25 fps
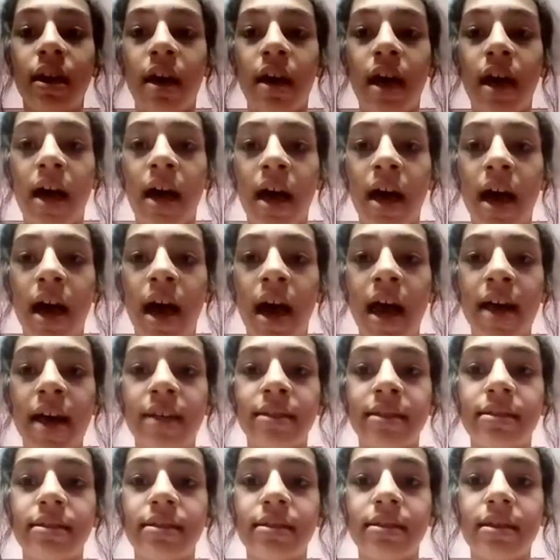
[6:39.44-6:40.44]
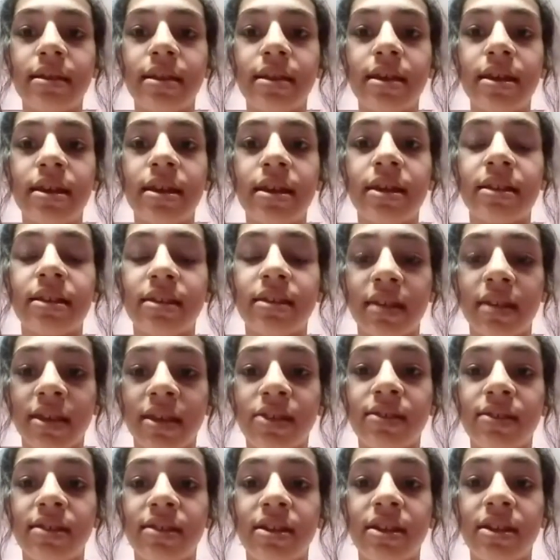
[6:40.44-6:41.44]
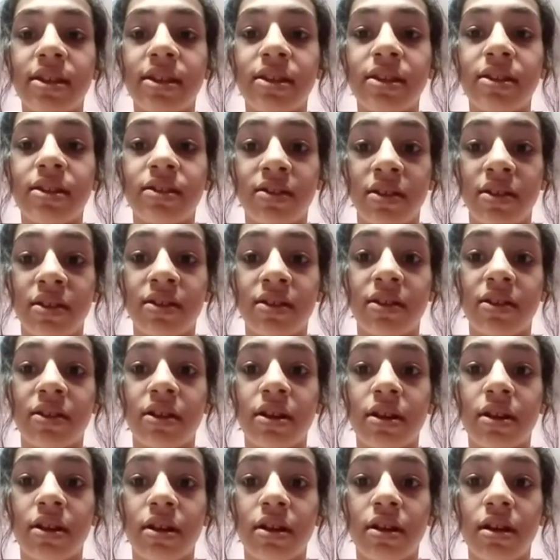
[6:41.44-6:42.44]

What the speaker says: had a tasty dinner